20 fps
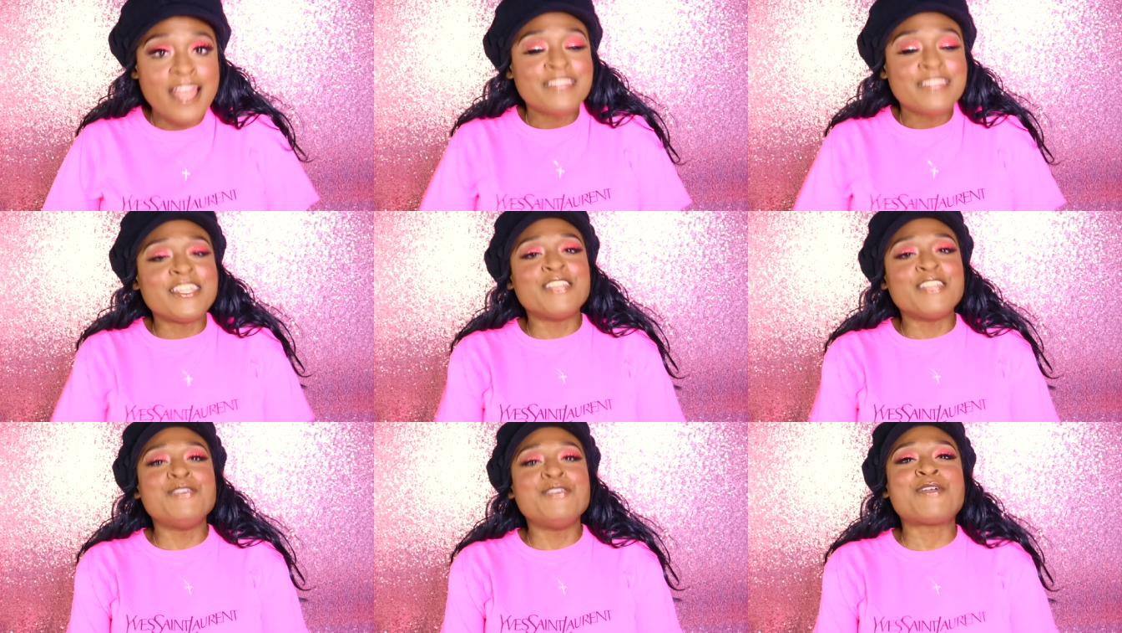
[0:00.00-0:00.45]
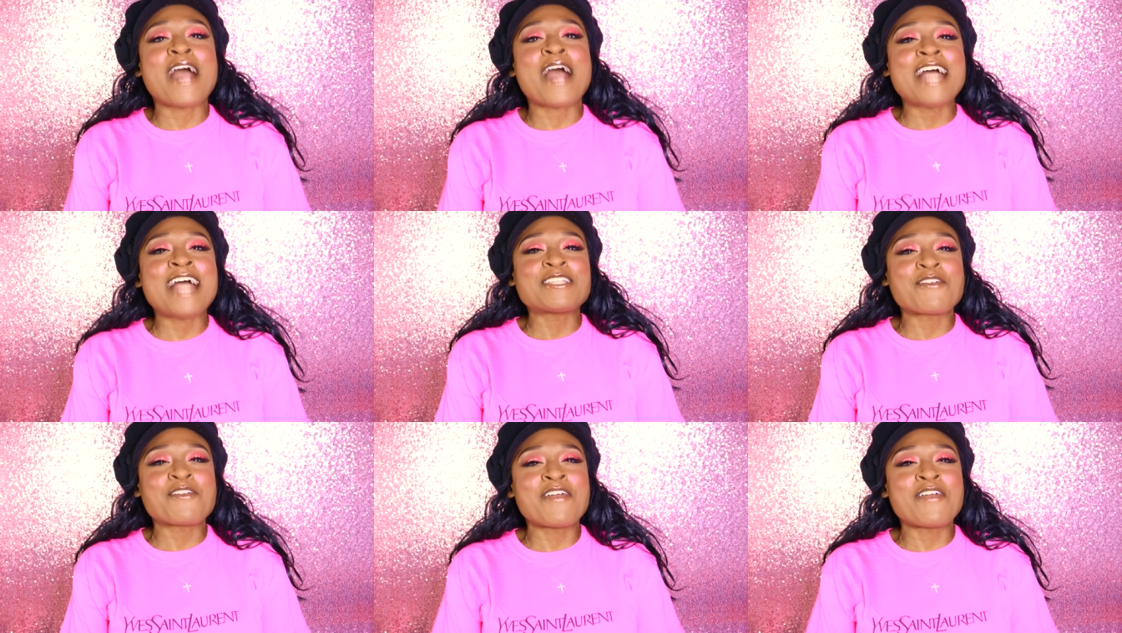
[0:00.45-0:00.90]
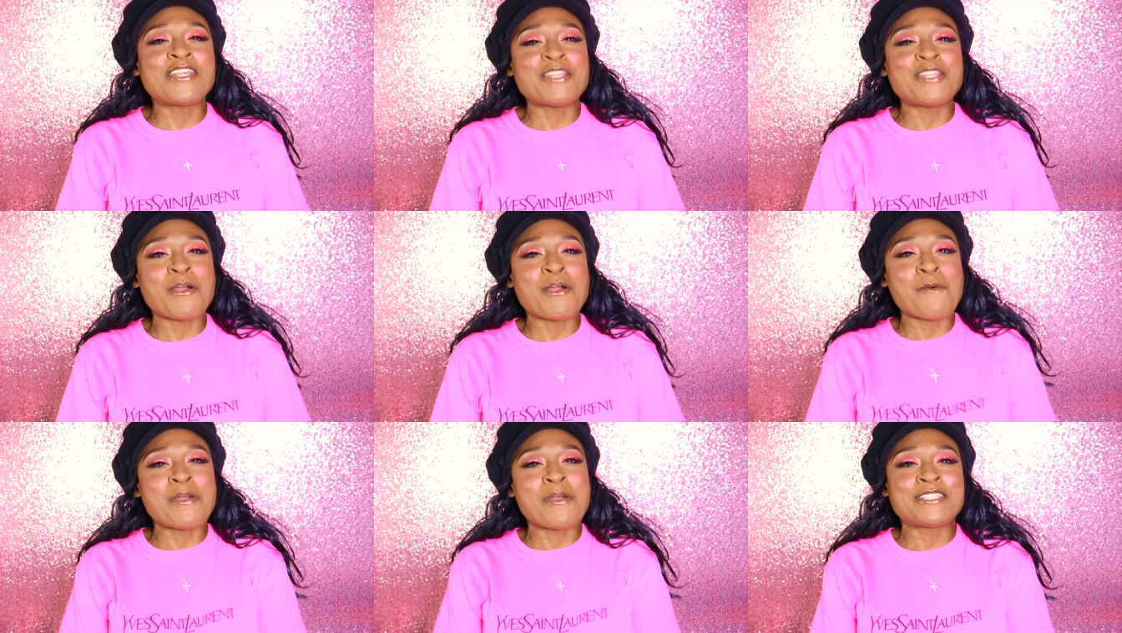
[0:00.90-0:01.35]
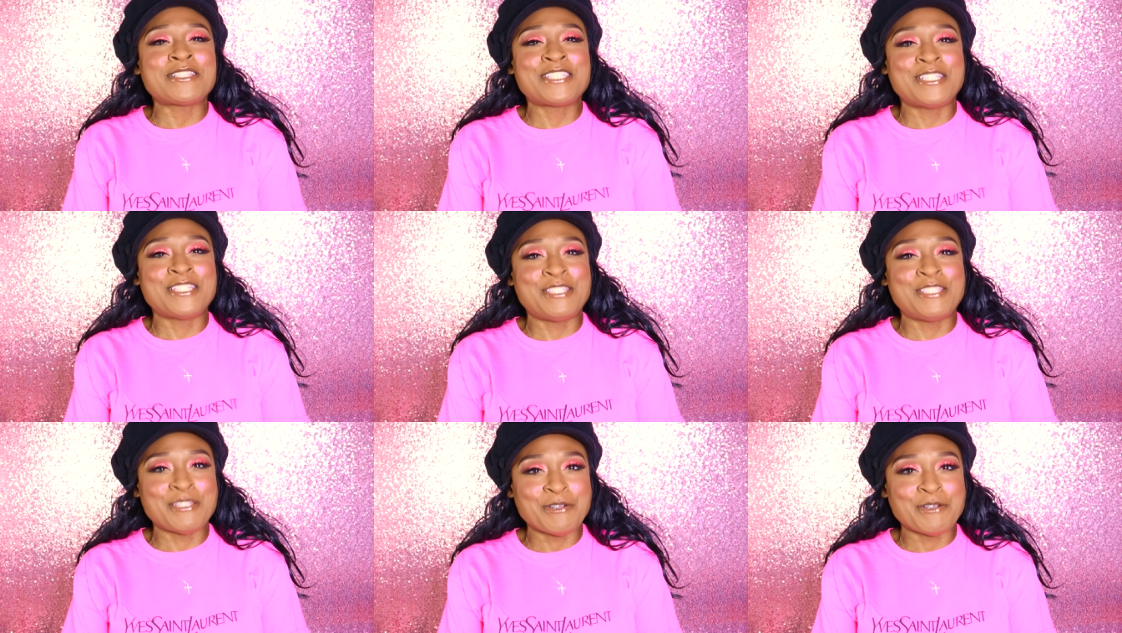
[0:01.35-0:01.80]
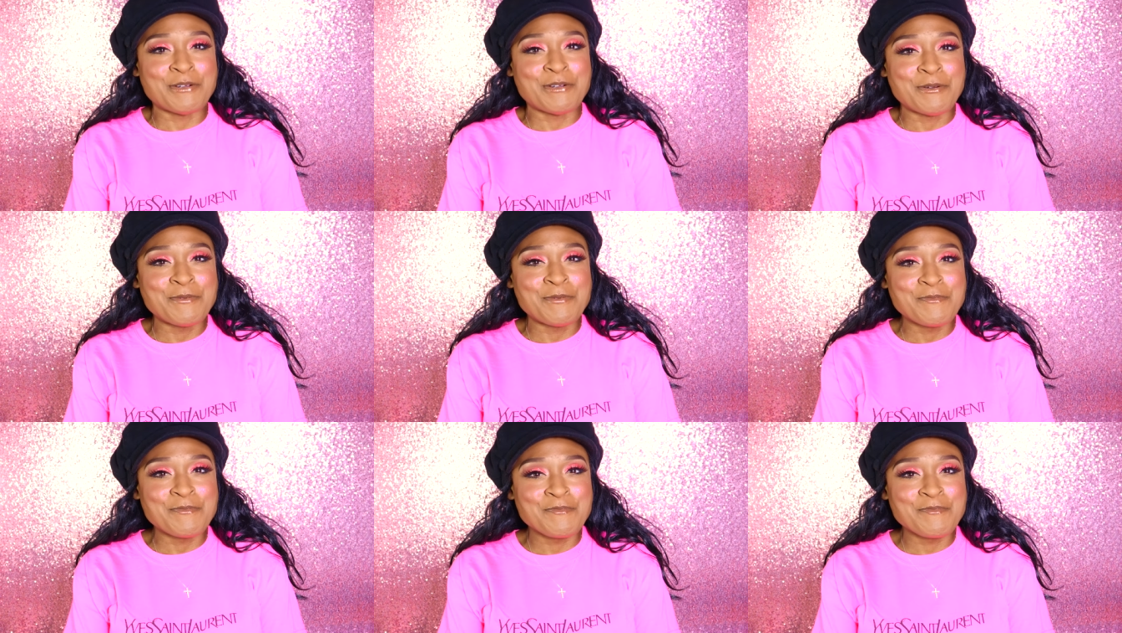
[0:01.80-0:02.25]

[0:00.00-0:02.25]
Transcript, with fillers: then you guys already know what to do.